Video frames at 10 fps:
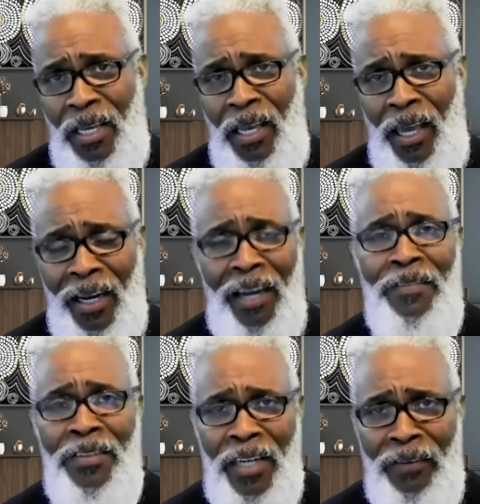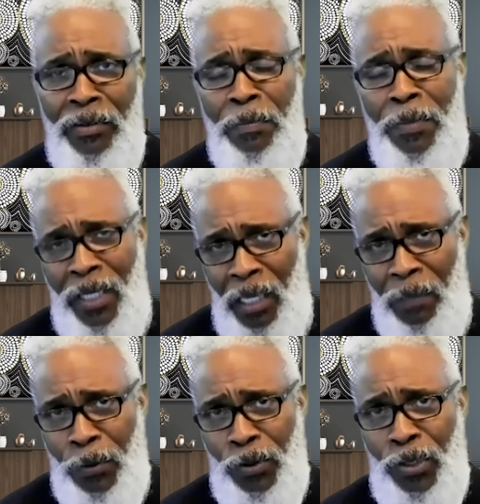and I've never been
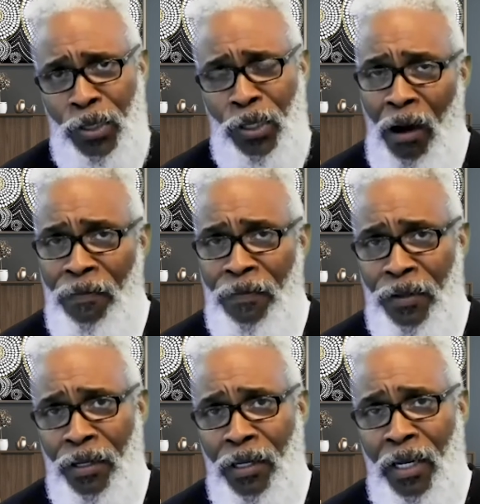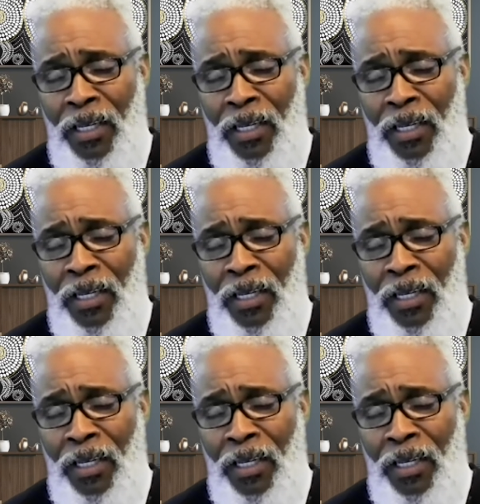able to offer,